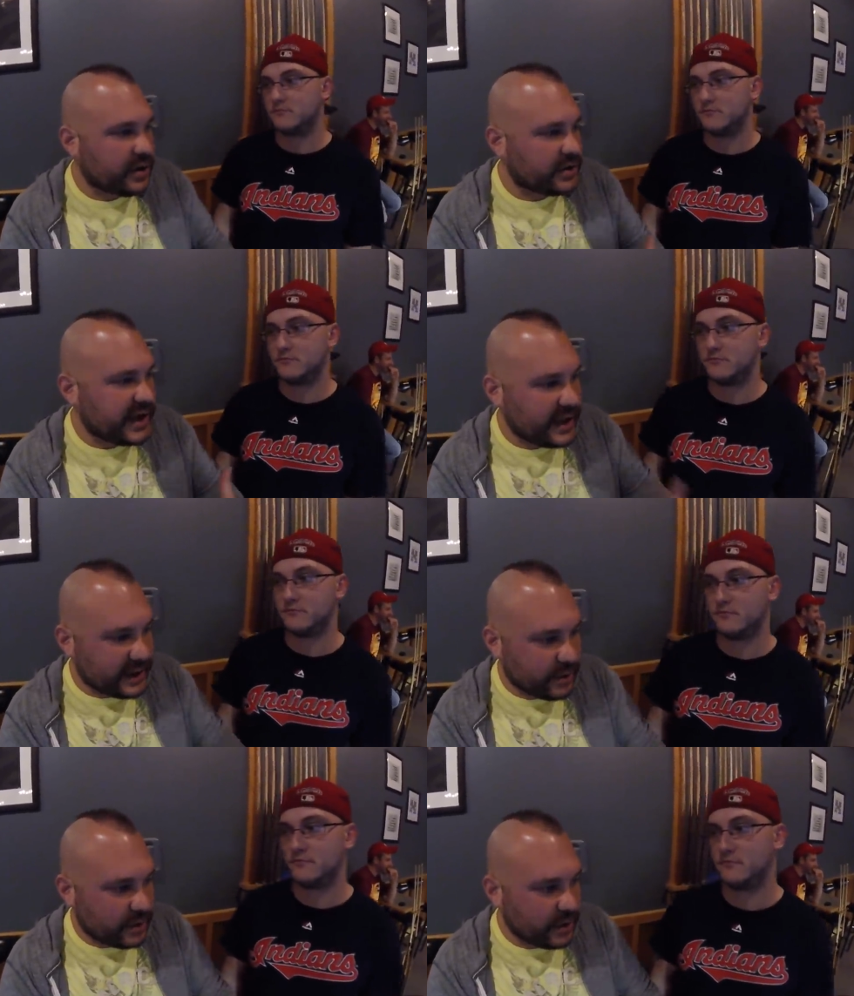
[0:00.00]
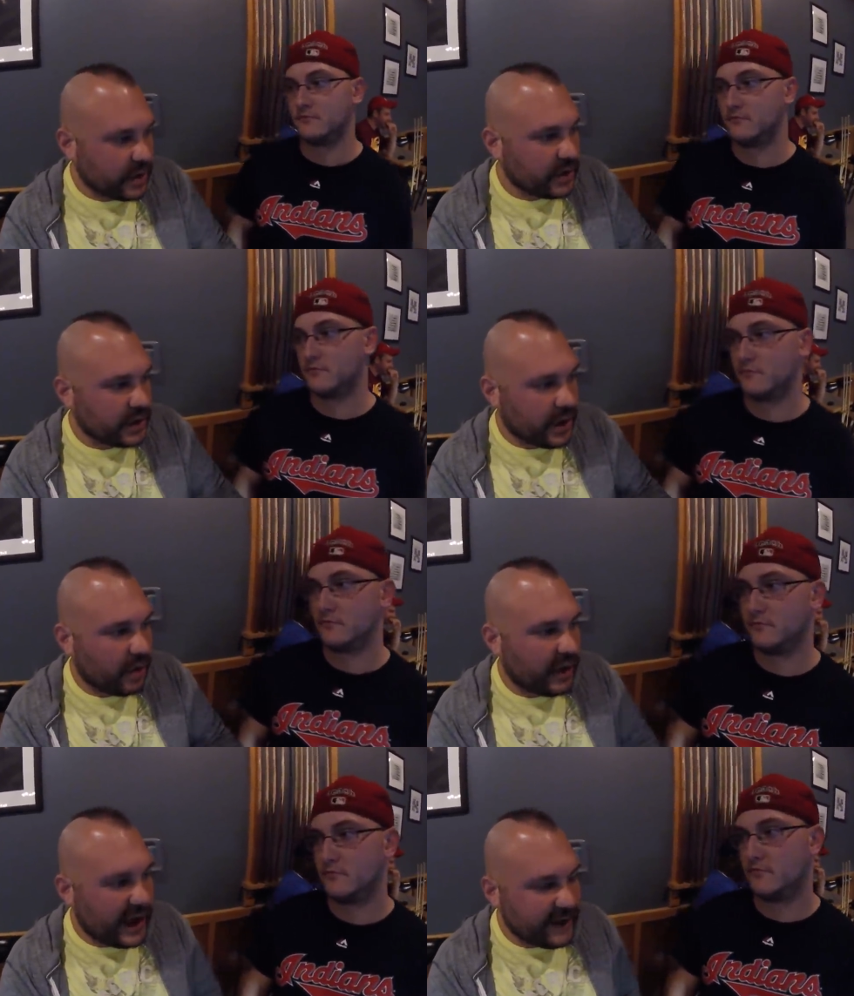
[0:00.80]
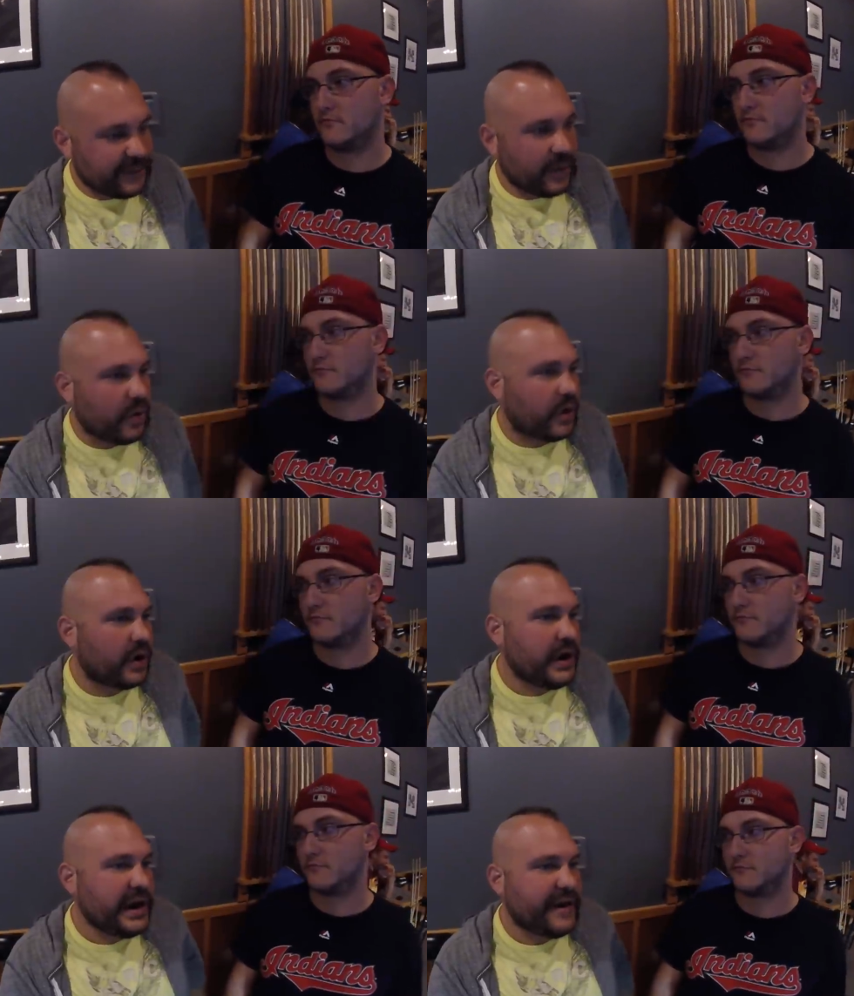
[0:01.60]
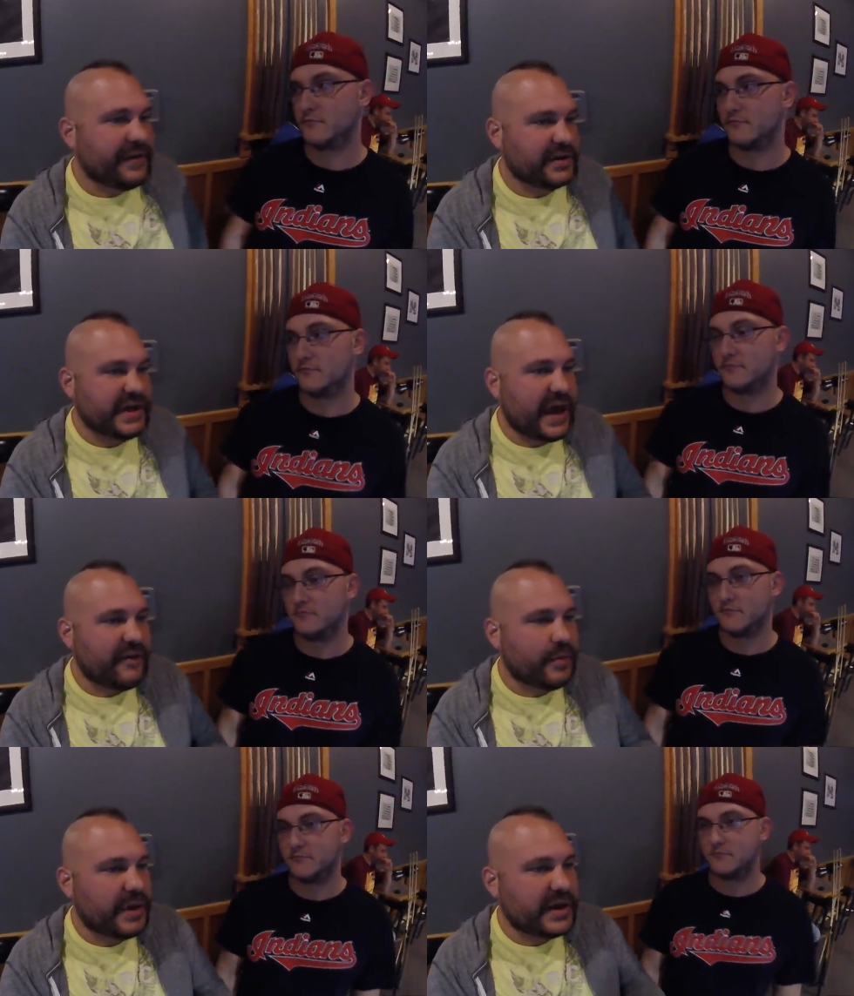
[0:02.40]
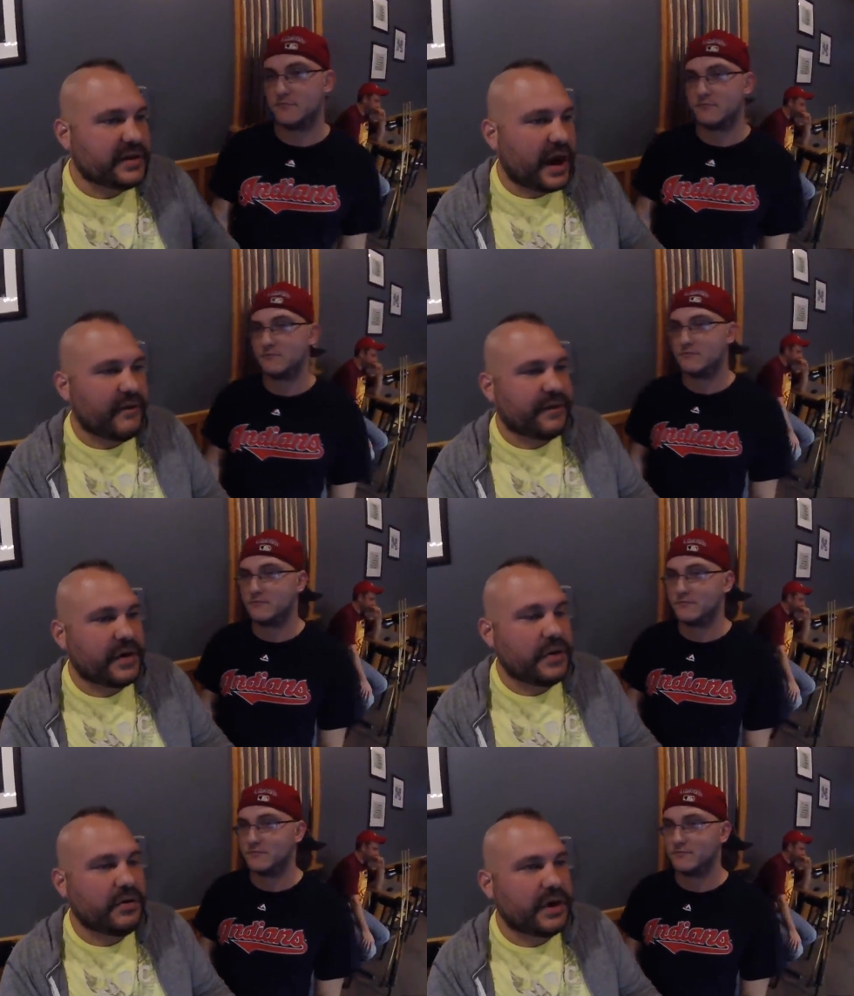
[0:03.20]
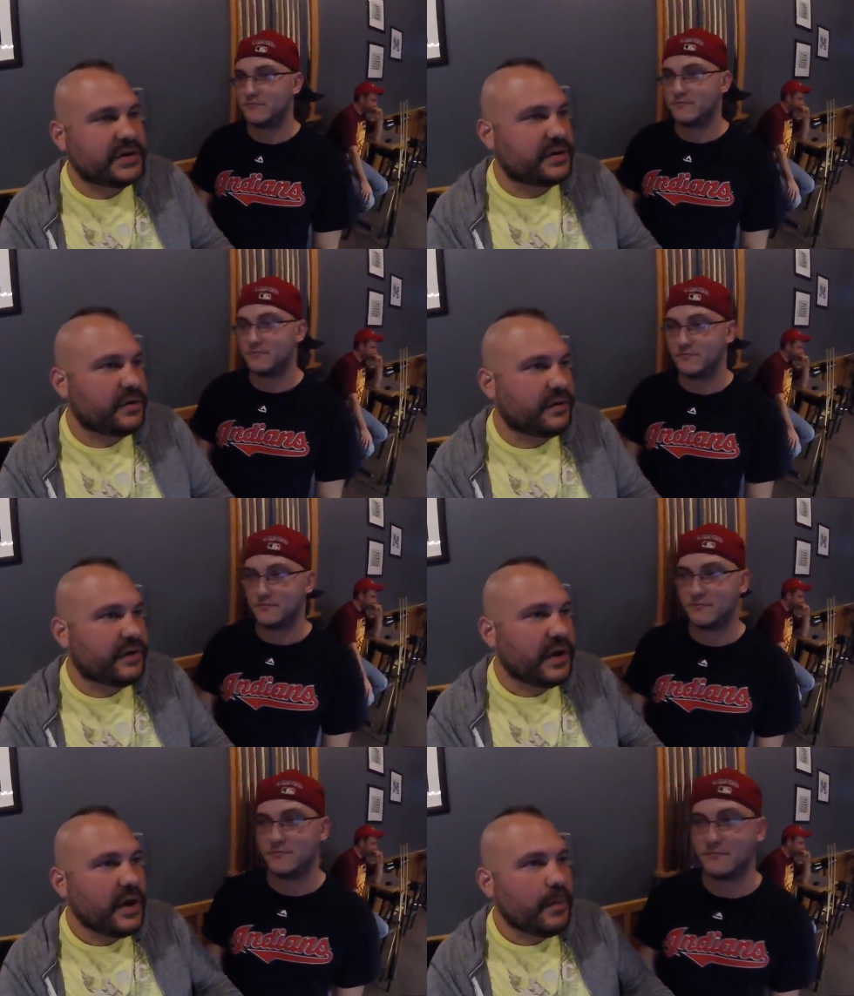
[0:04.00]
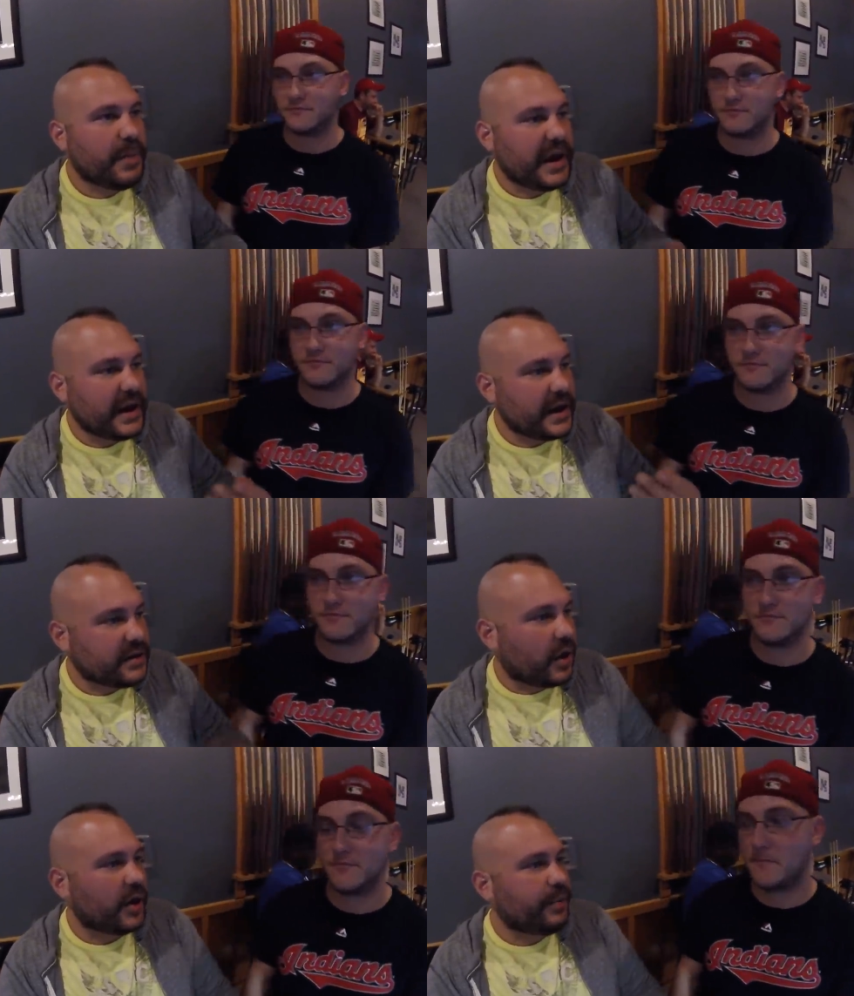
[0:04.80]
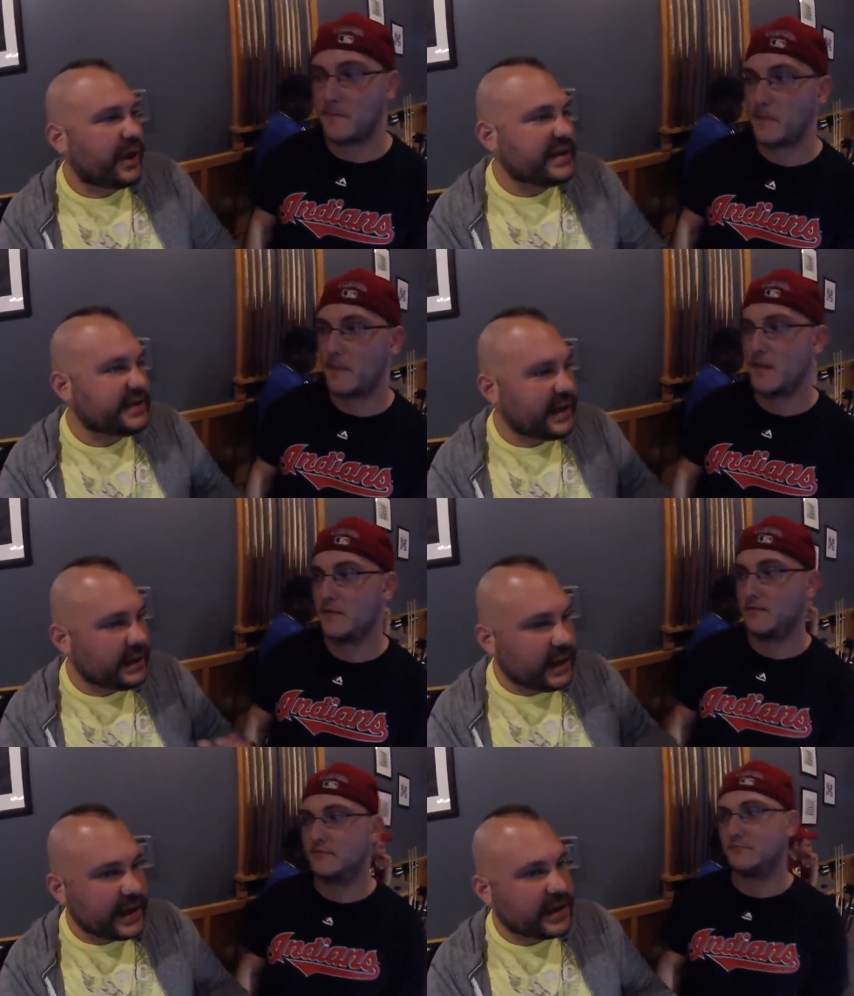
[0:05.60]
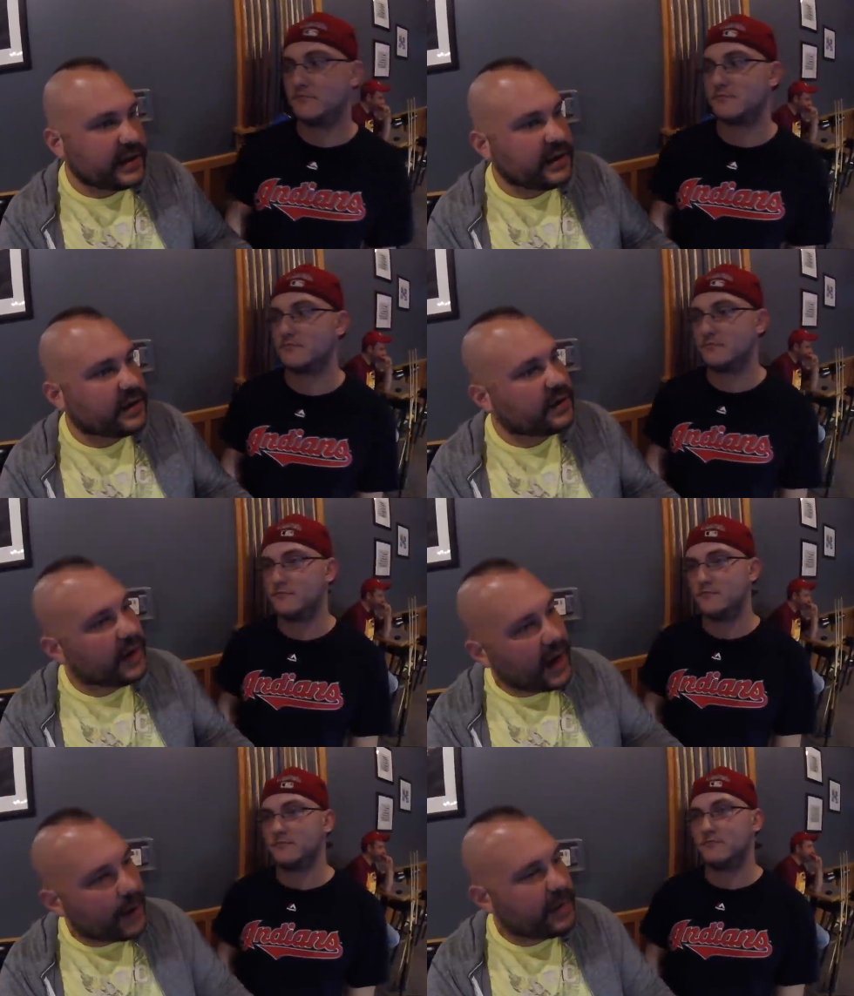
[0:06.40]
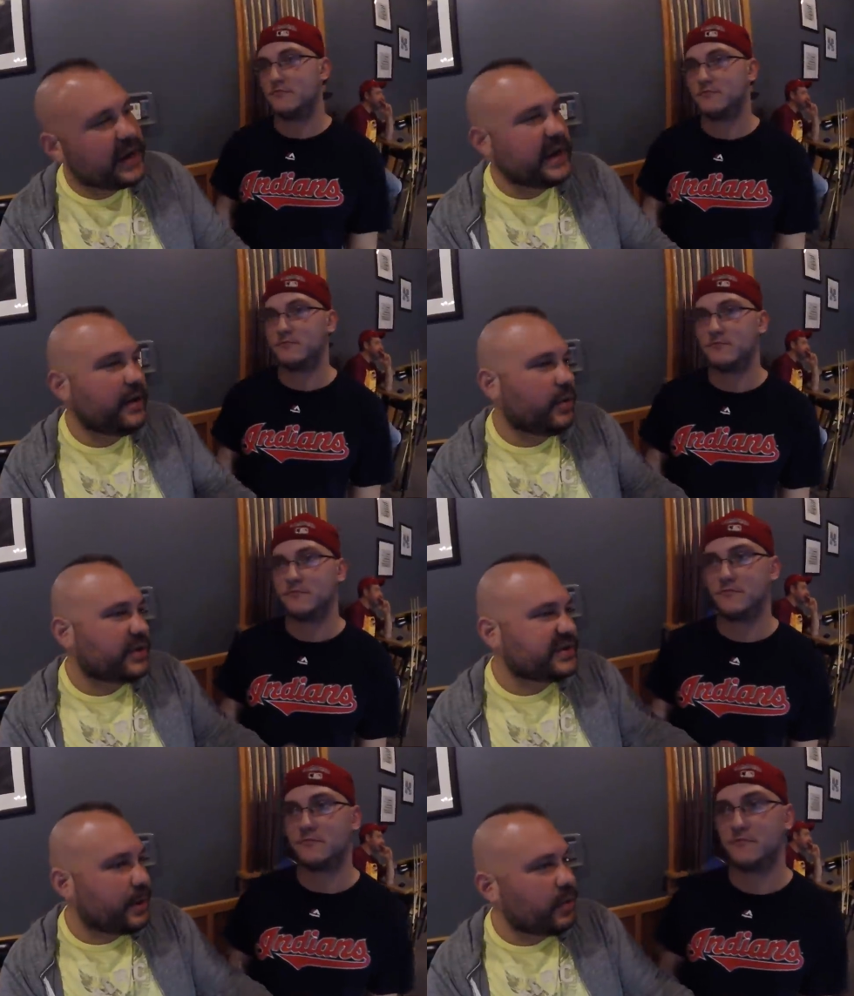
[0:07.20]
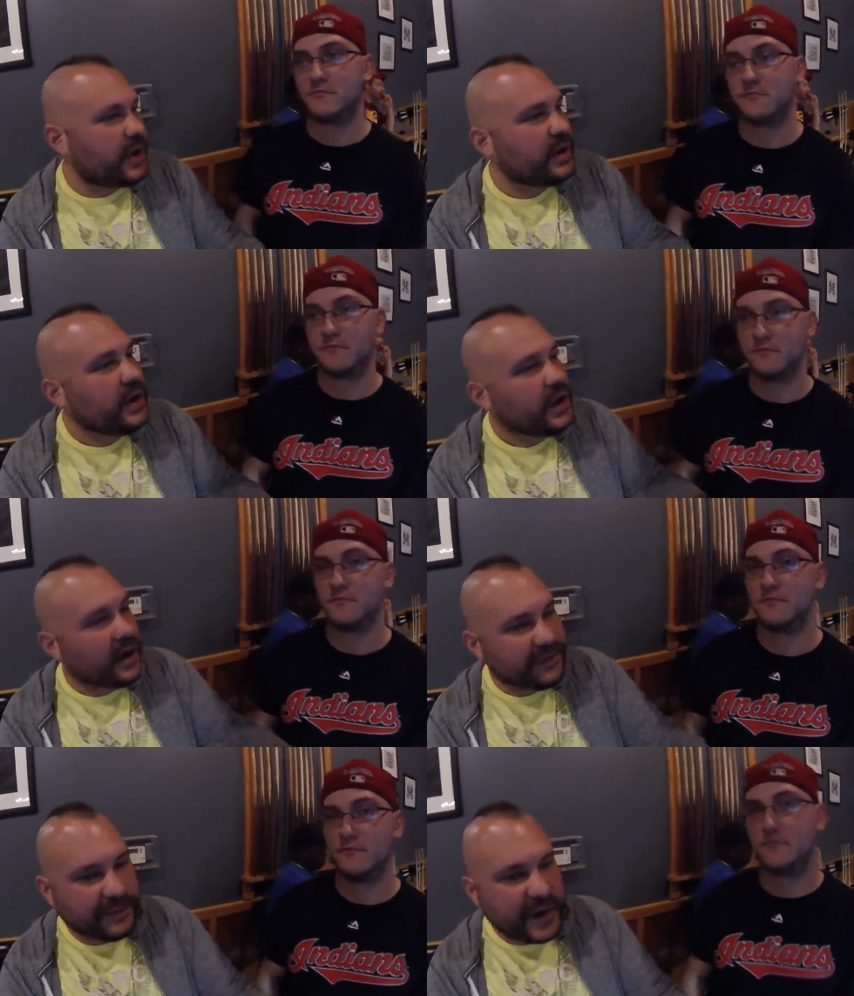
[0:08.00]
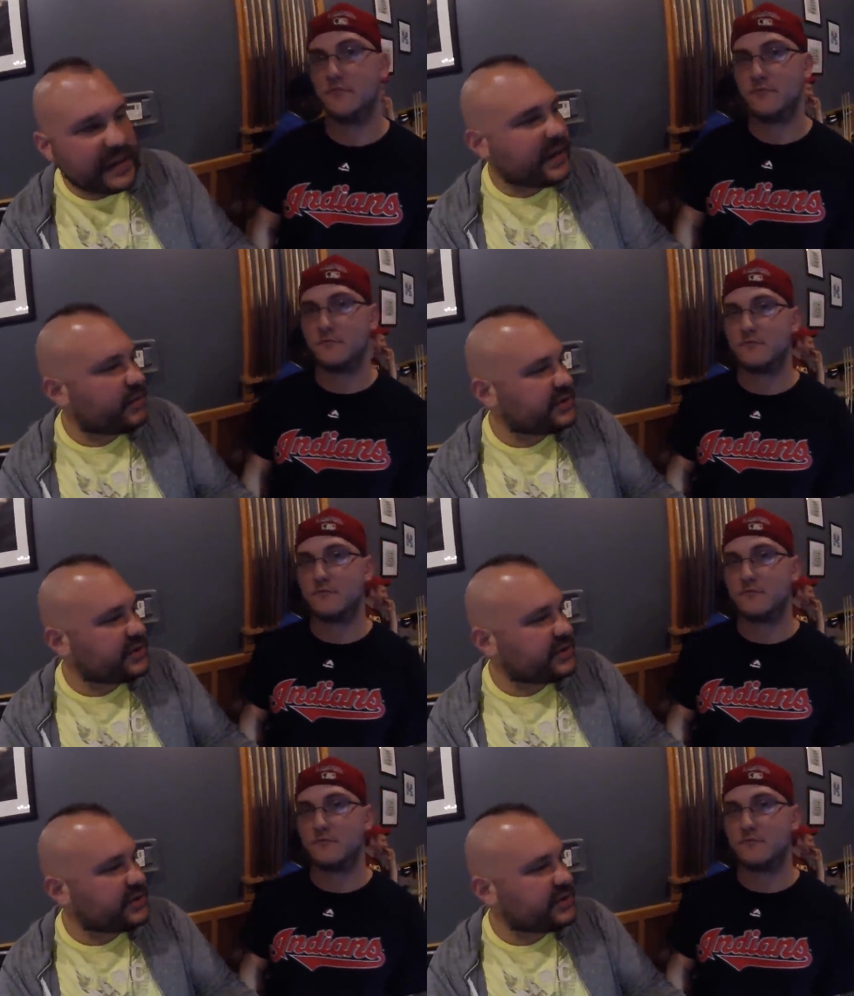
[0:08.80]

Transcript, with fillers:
Speaker 1: your daily, you know, life, or if there's ever been a time for you that you've been in a dark place that, like, comedy or someone, a friend that